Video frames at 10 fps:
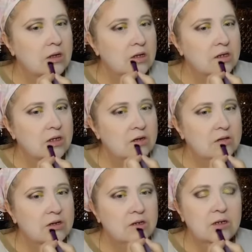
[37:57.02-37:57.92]
Let's see if
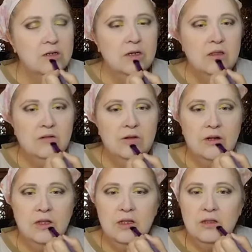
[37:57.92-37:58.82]
she's going to say the
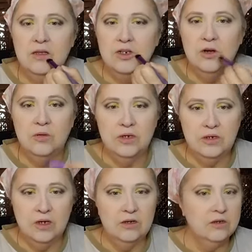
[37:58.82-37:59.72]
funny thing that she always
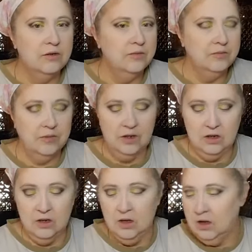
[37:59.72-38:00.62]
says.
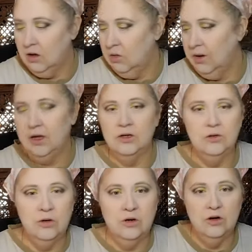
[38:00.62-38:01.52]
Oh, I gotta
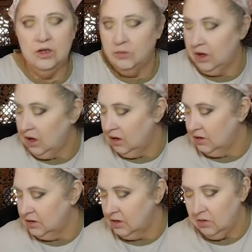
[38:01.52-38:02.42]
do underneath my
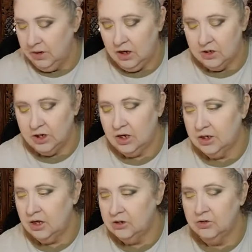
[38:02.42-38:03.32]
eyes. Oh my gosh, I
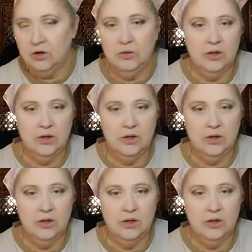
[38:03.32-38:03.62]
got contouring